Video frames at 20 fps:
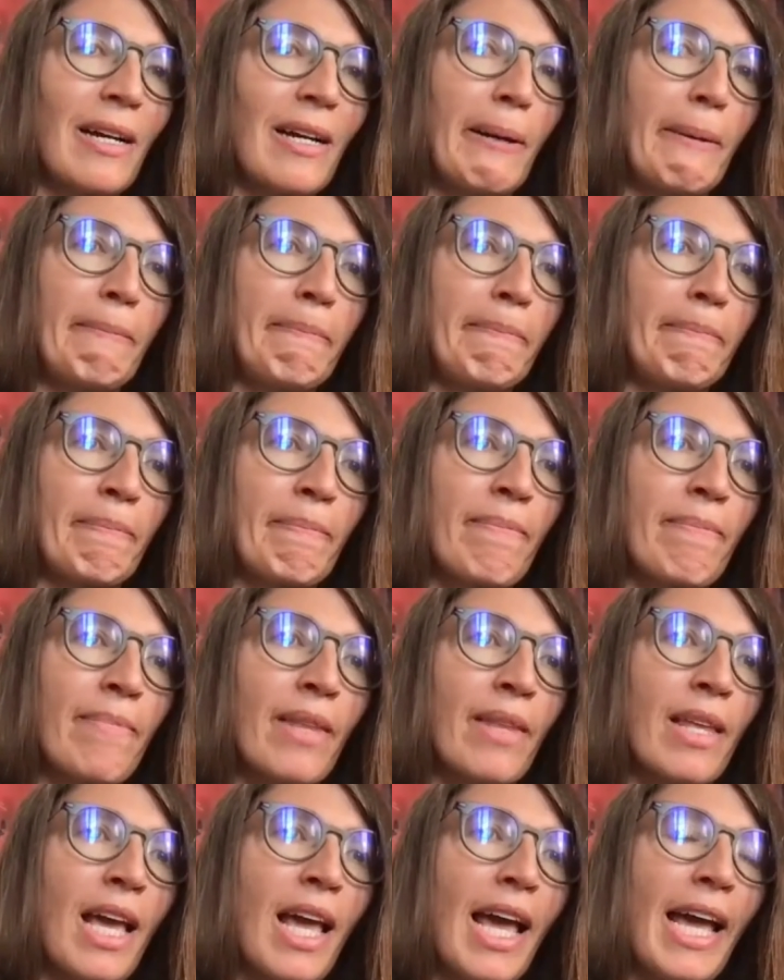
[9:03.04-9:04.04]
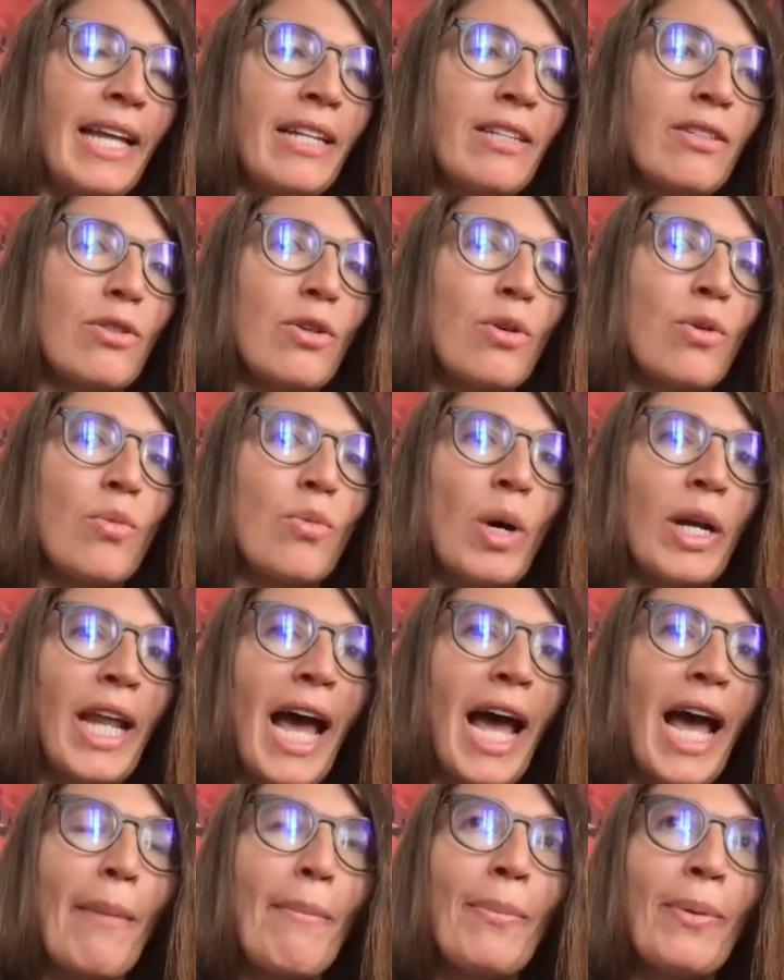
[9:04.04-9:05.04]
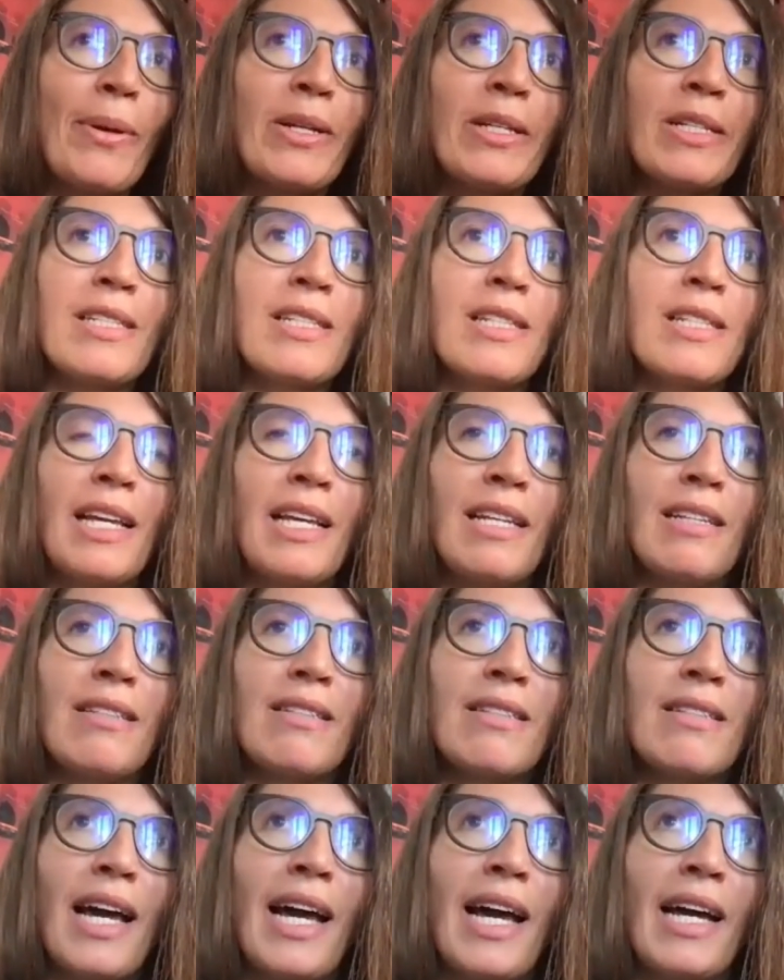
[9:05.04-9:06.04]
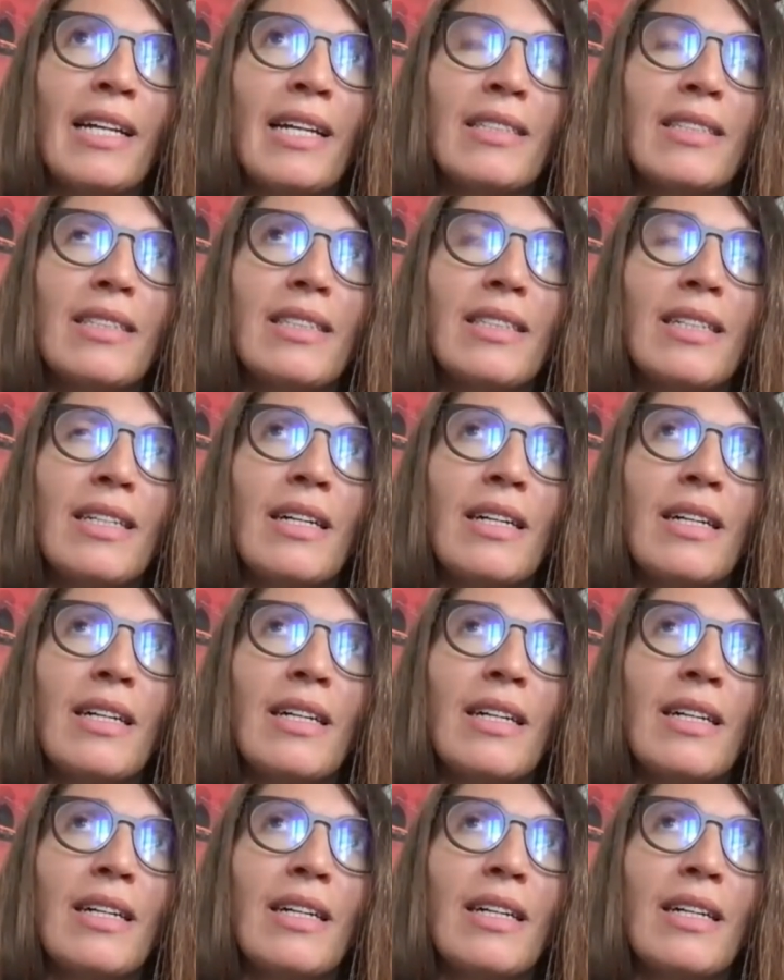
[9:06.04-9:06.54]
And so what happens is that